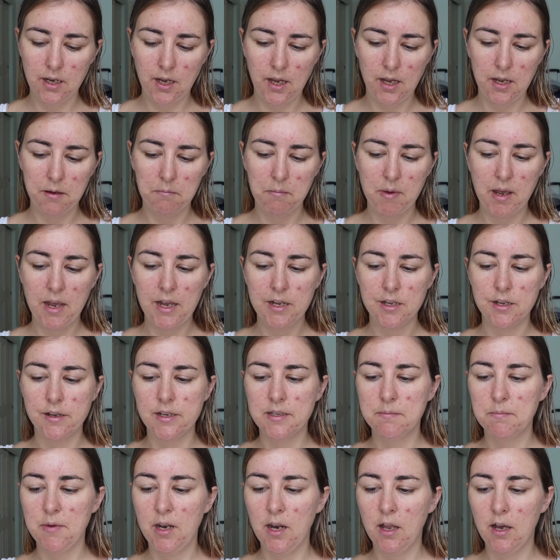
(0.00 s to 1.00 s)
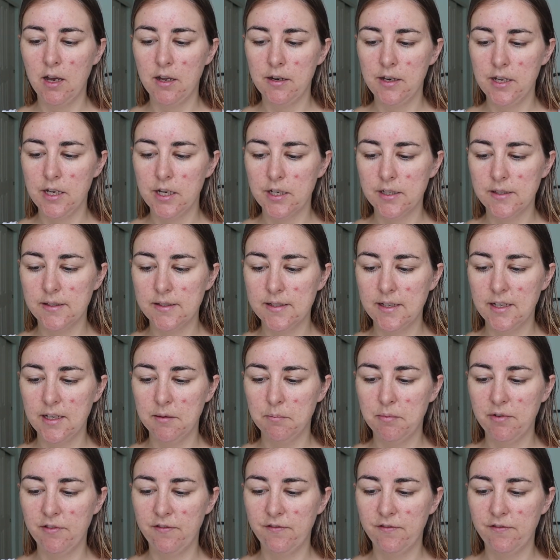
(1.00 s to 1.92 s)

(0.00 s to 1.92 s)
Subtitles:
I use Milani Conceal and